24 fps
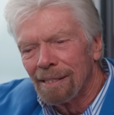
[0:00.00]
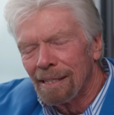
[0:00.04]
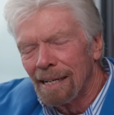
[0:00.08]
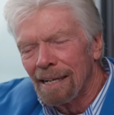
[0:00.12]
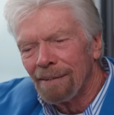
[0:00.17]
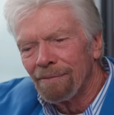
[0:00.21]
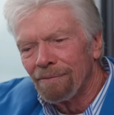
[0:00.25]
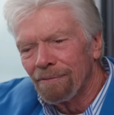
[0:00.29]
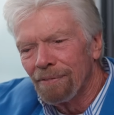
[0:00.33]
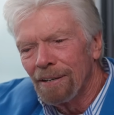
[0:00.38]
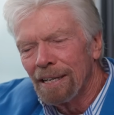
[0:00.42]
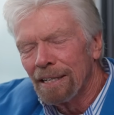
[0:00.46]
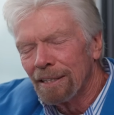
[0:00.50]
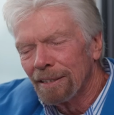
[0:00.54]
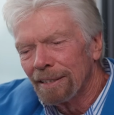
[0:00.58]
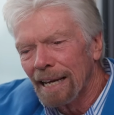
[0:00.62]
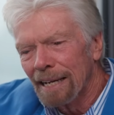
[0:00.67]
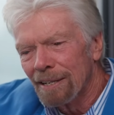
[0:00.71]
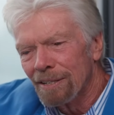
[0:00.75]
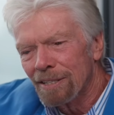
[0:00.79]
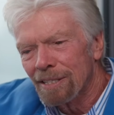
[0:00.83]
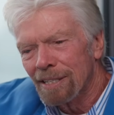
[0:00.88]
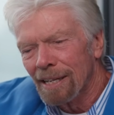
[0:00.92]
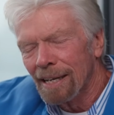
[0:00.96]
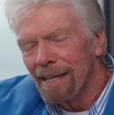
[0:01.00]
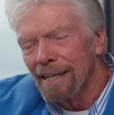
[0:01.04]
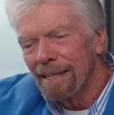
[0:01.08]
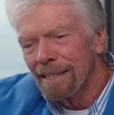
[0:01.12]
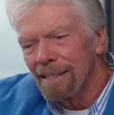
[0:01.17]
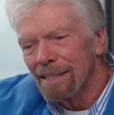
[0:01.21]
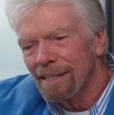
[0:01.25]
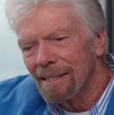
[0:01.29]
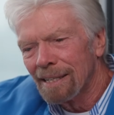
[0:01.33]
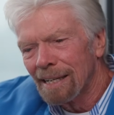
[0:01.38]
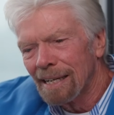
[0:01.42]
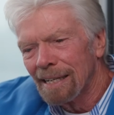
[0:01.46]
a field
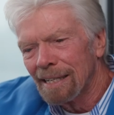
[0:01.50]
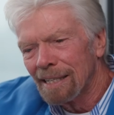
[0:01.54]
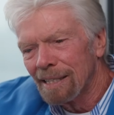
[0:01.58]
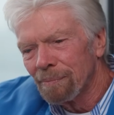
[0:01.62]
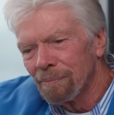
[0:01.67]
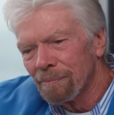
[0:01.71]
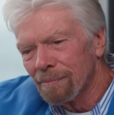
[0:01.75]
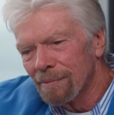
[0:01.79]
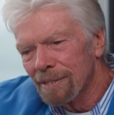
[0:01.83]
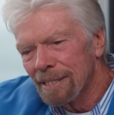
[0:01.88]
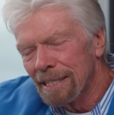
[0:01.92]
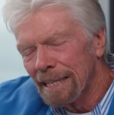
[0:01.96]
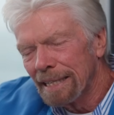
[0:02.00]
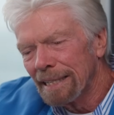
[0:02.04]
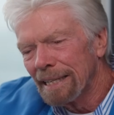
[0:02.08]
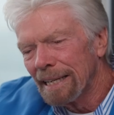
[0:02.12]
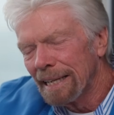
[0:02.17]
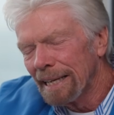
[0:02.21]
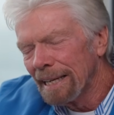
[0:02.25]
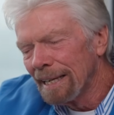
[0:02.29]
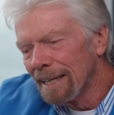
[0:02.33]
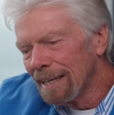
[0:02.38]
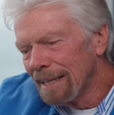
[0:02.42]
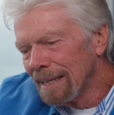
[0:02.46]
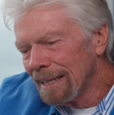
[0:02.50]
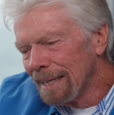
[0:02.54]
outside um, Sydney,